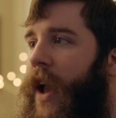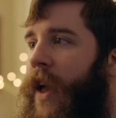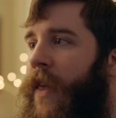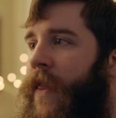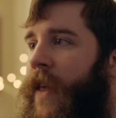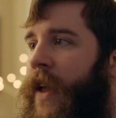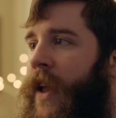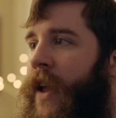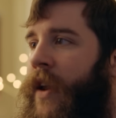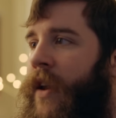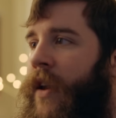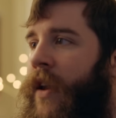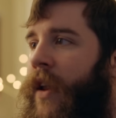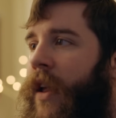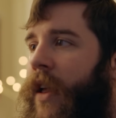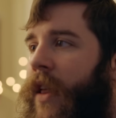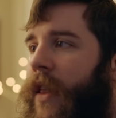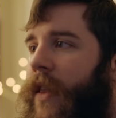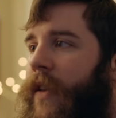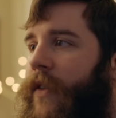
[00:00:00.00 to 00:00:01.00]
And
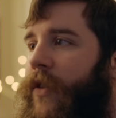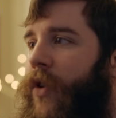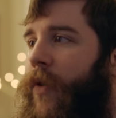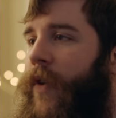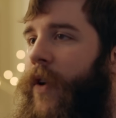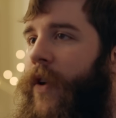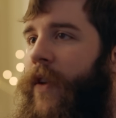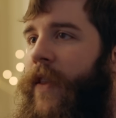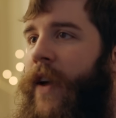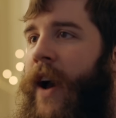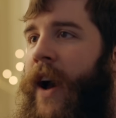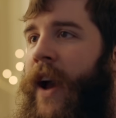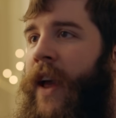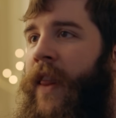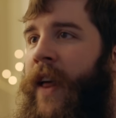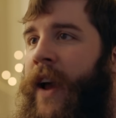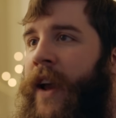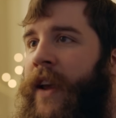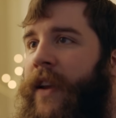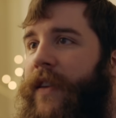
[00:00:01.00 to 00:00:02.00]
then let's go over here to the
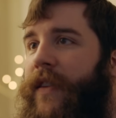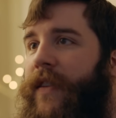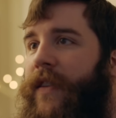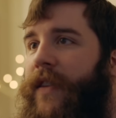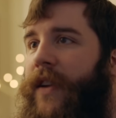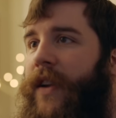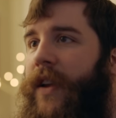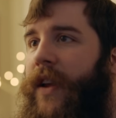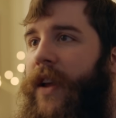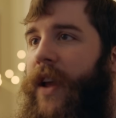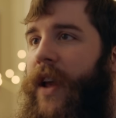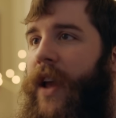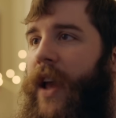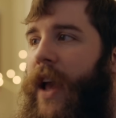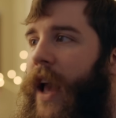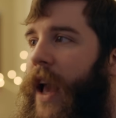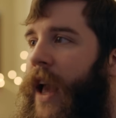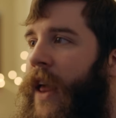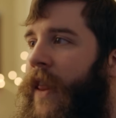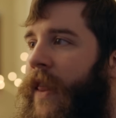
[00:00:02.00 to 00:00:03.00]
highlights,
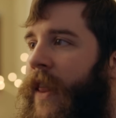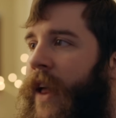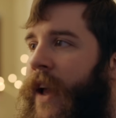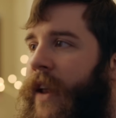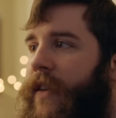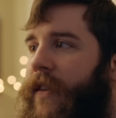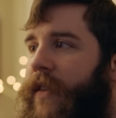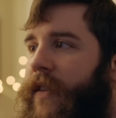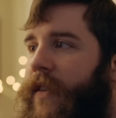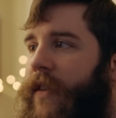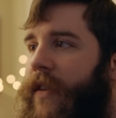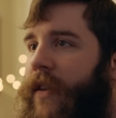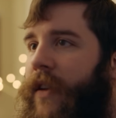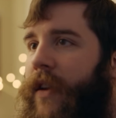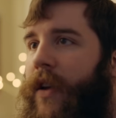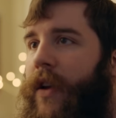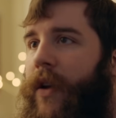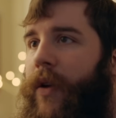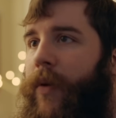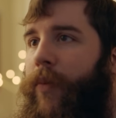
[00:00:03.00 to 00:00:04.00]
and let's
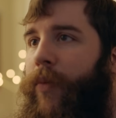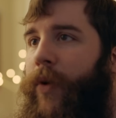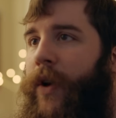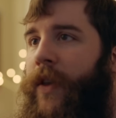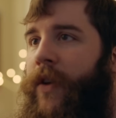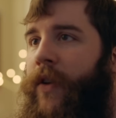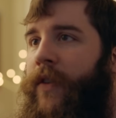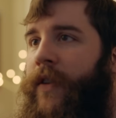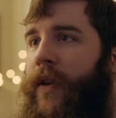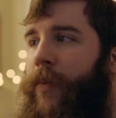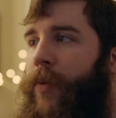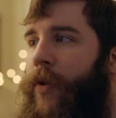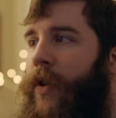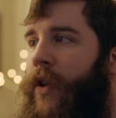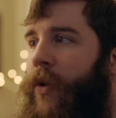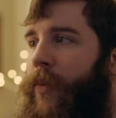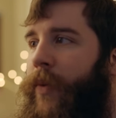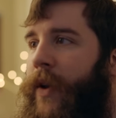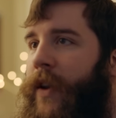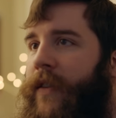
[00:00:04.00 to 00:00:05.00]
Bring those up a
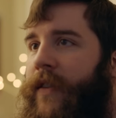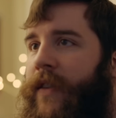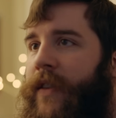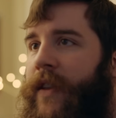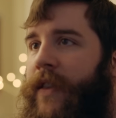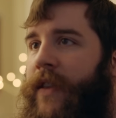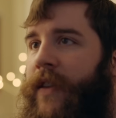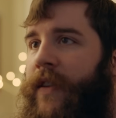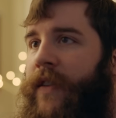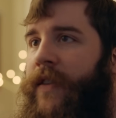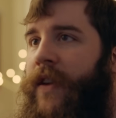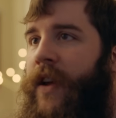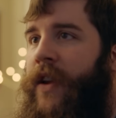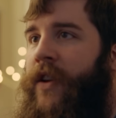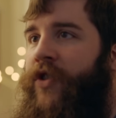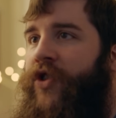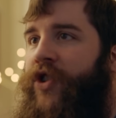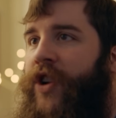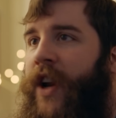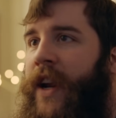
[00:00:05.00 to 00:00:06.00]
little bit so that the
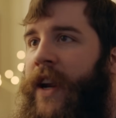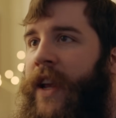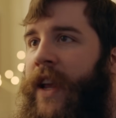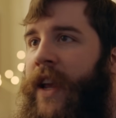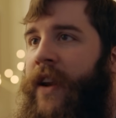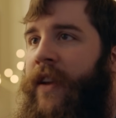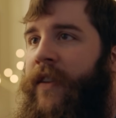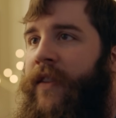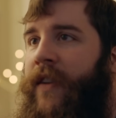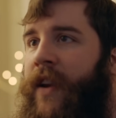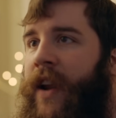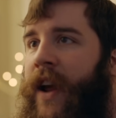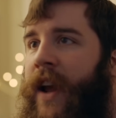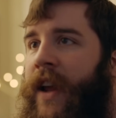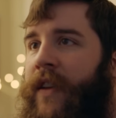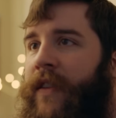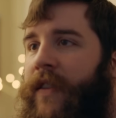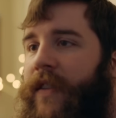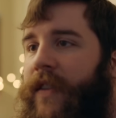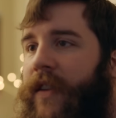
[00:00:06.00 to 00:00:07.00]
sun shining in is a
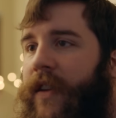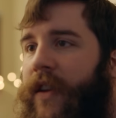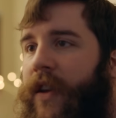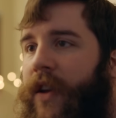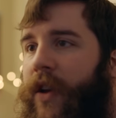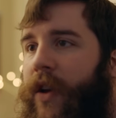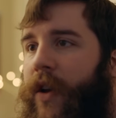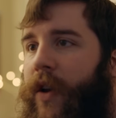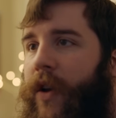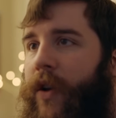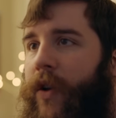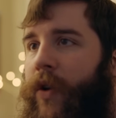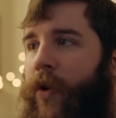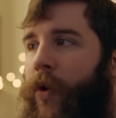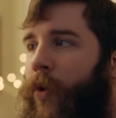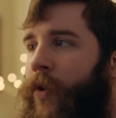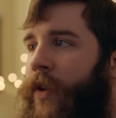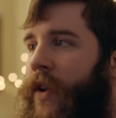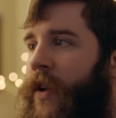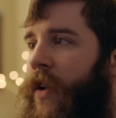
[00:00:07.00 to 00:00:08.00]
nice
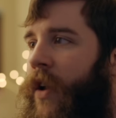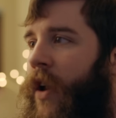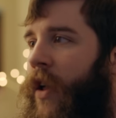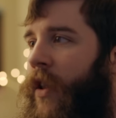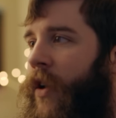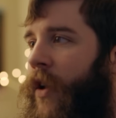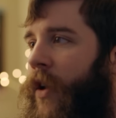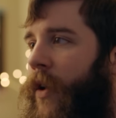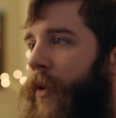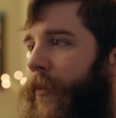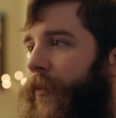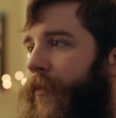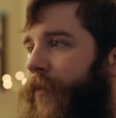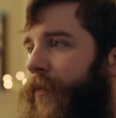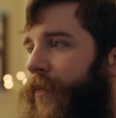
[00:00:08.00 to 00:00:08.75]
golden color.